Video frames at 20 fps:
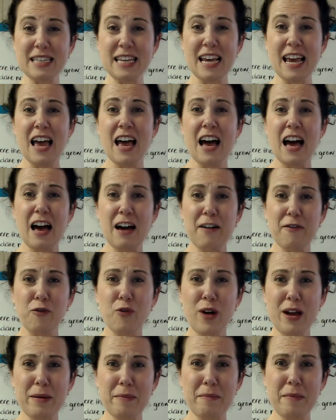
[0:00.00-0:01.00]
of what
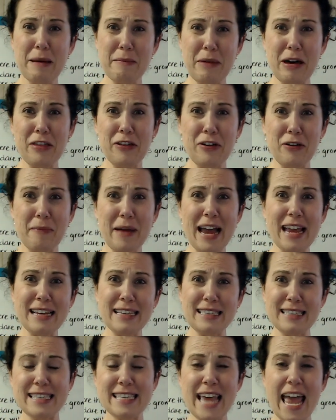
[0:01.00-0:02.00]
my mother might
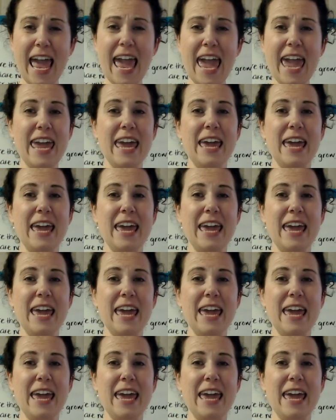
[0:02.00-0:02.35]
say.